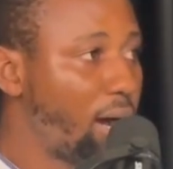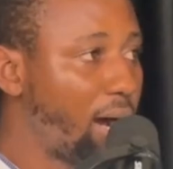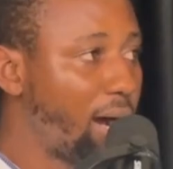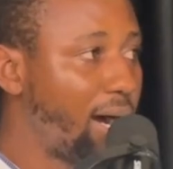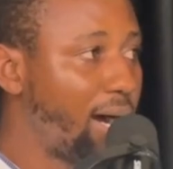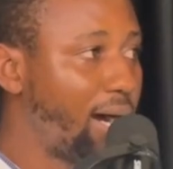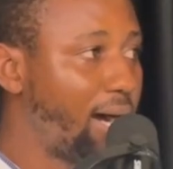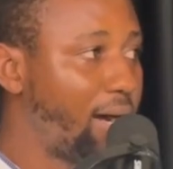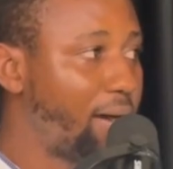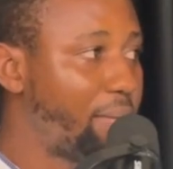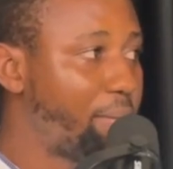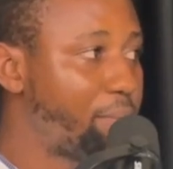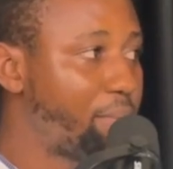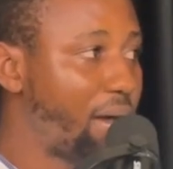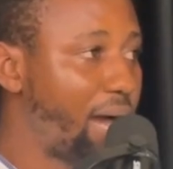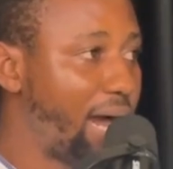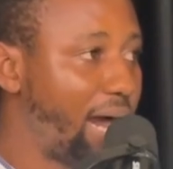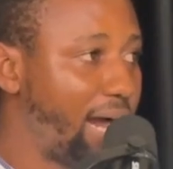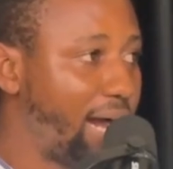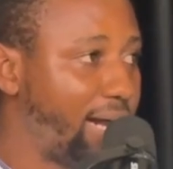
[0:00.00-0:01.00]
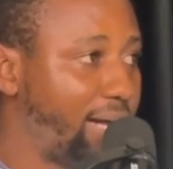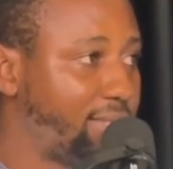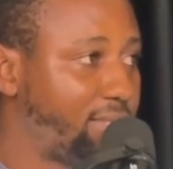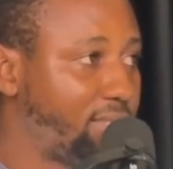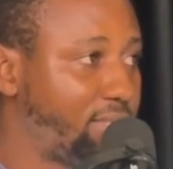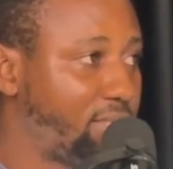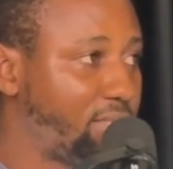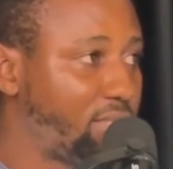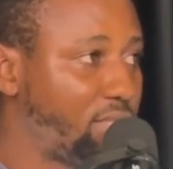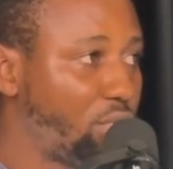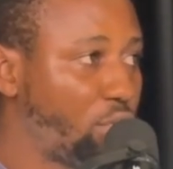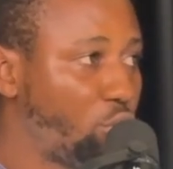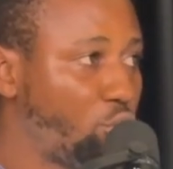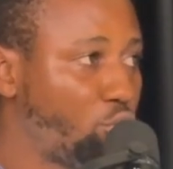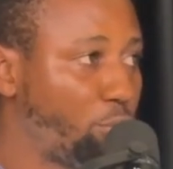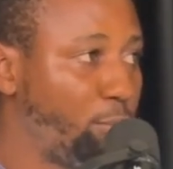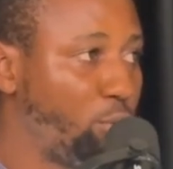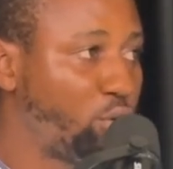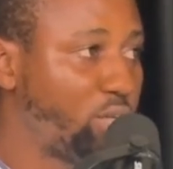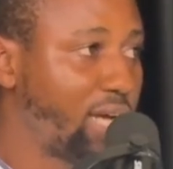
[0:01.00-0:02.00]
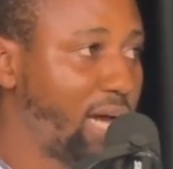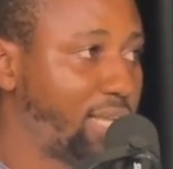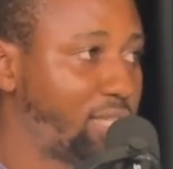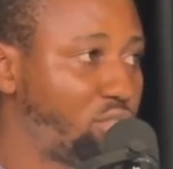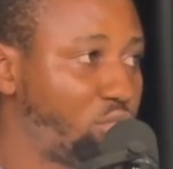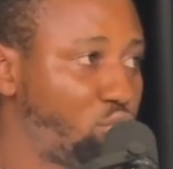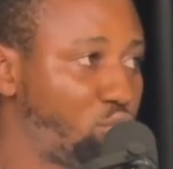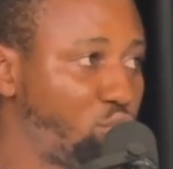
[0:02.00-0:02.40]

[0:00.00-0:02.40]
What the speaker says: And we'll be looking at